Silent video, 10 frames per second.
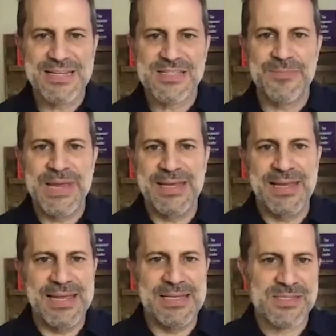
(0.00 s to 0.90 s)
to me
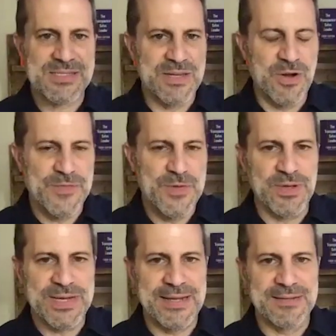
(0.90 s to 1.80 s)
is you know if you
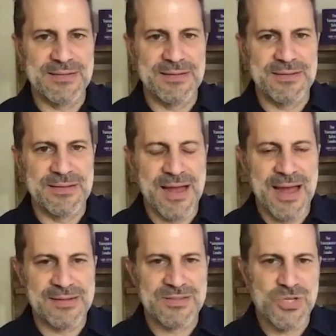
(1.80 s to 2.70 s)
look at
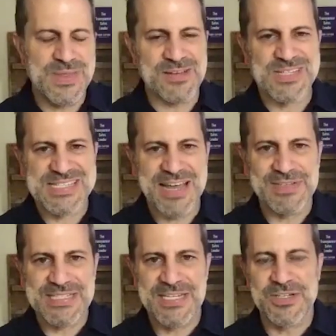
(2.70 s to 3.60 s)
uh,
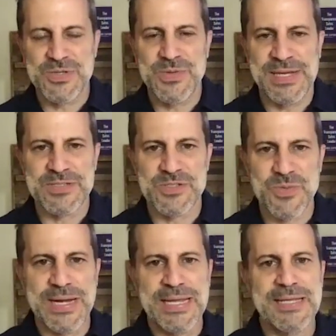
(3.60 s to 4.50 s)
2017 to
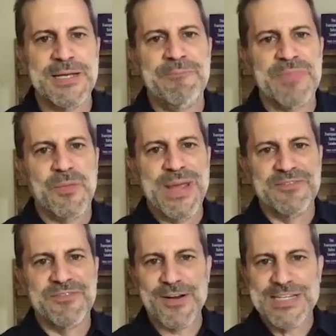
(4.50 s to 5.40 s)
2020, we
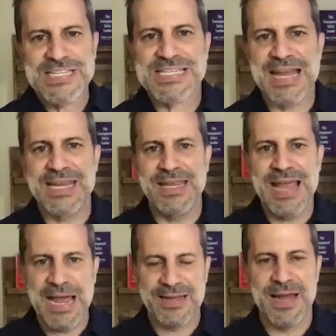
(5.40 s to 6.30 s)
had very steady
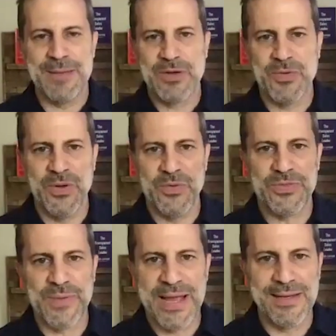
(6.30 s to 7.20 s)
economic growth.
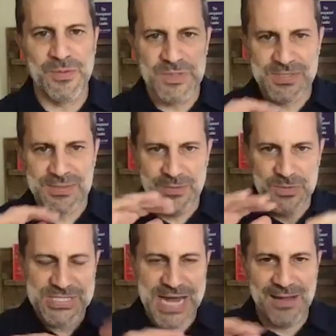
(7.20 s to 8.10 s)
Right? It was it
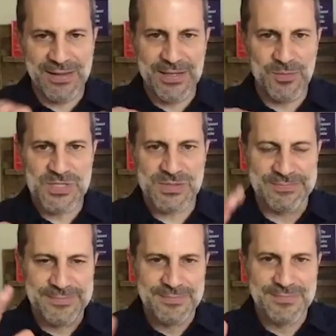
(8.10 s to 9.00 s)
was solid. It was
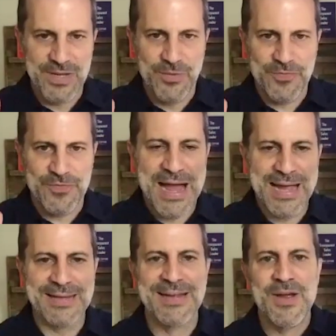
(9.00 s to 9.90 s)
you know
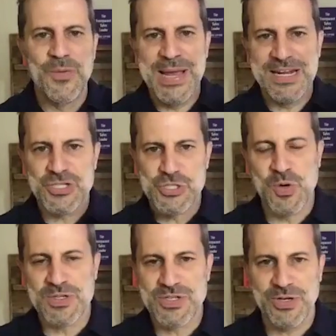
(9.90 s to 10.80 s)
fine. We had a
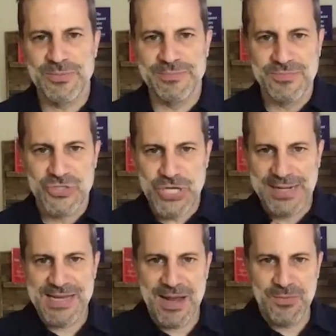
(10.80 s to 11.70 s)
short term
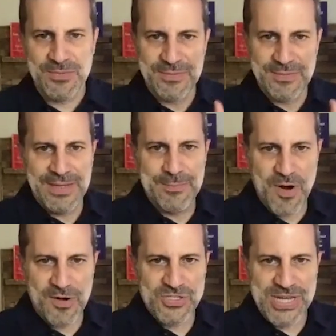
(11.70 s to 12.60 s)
shutdown in
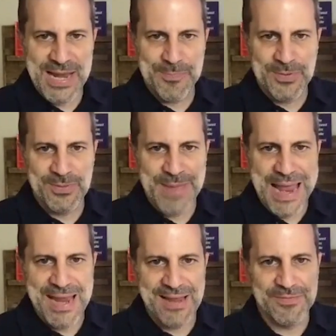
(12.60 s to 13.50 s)
March, April,
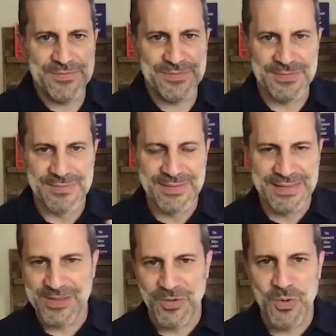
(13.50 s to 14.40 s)
May of
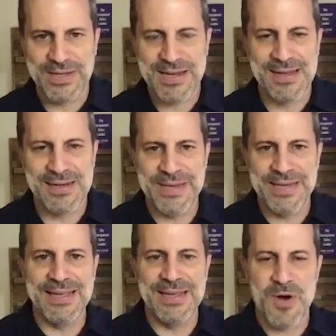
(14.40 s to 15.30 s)
like the whole
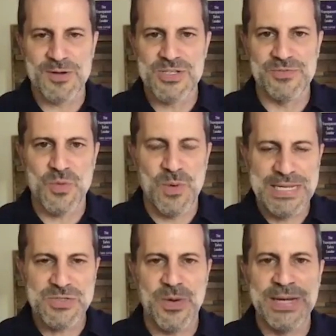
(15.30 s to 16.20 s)
economy in March of
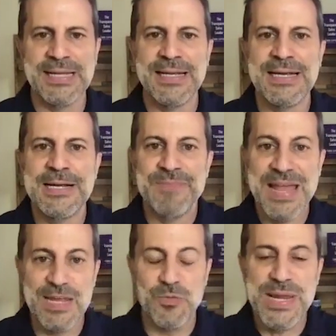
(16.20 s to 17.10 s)
2020
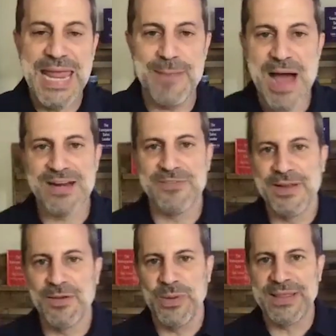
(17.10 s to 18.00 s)
and then we came out of
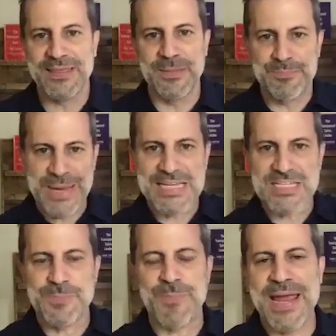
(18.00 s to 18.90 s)
it with the
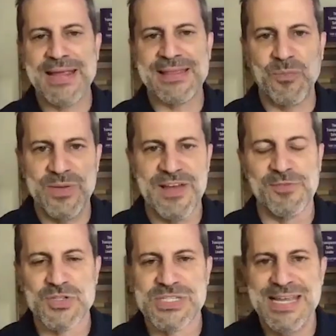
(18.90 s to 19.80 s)
biggest spike that we've
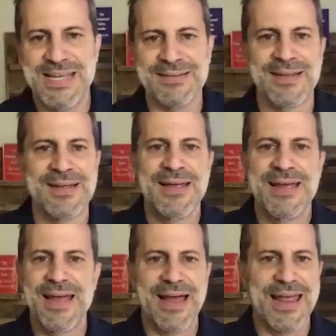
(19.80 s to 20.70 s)
ever seen
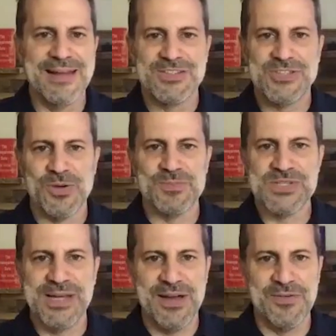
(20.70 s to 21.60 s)
in
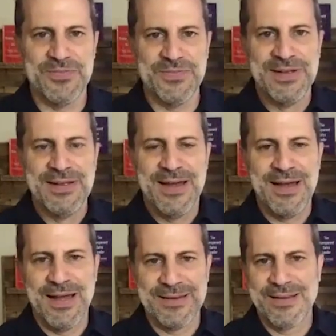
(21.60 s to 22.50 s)
terms of,
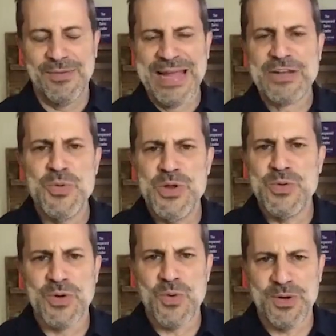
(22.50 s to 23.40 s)
uh, you know, like new
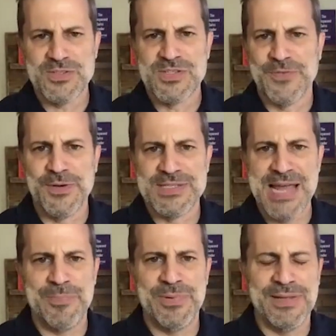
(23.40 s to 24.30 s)
unicorns, for
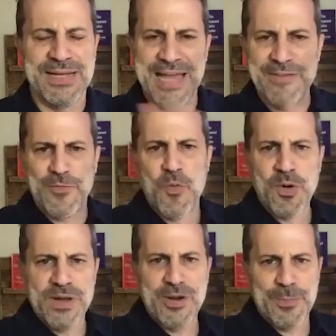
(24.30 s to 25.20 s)
example, like that
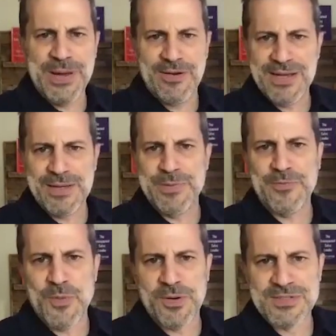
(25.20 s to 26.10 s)
four year period
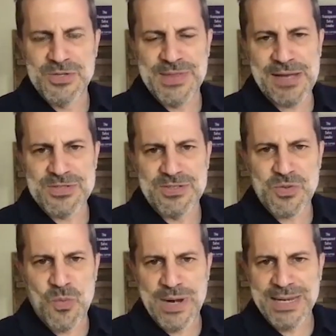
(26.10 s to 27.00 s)
before
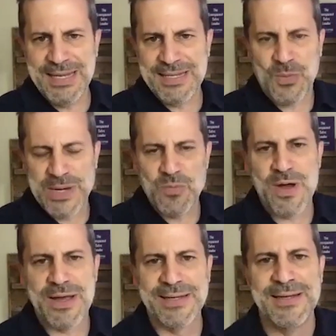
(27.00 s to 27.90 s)
2020,
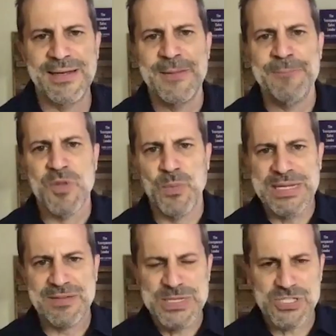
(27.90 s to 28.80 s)
21,
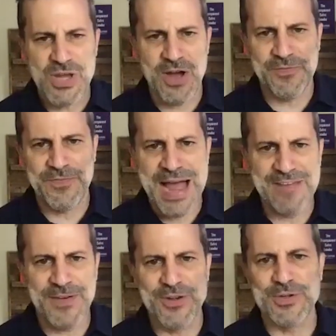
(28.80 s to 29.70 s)
we, we saw
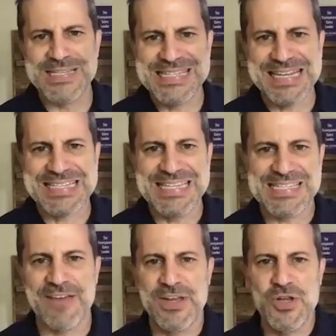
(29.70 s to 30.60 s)

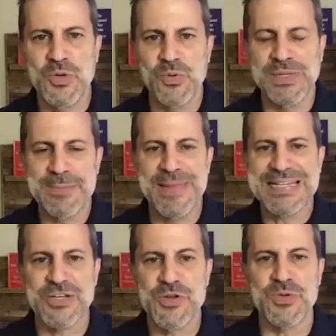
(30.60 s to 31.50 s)
567 newly
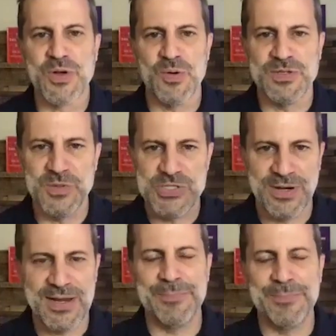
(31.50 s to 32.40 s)
minted unicorns, which are
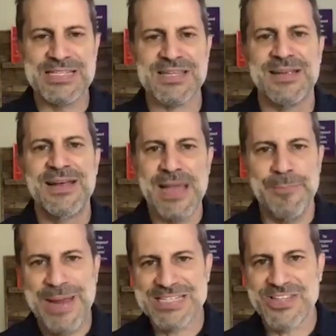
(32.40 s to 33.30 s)
companies that
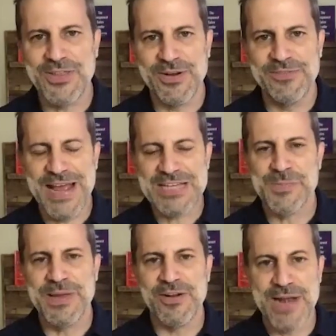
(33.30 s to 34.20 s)
based on their
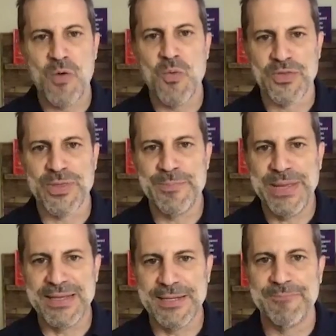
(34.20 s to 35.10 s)
investment are now worth a
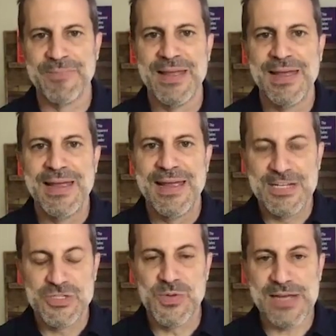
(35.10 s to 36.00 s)
billion.
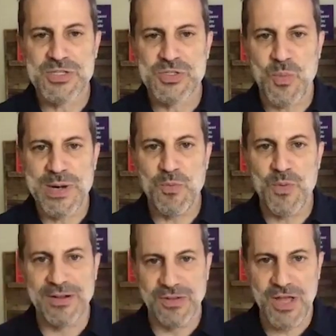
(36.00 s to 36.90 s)
In
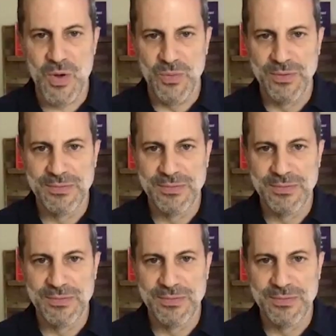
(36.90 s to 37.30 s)
2021 alone,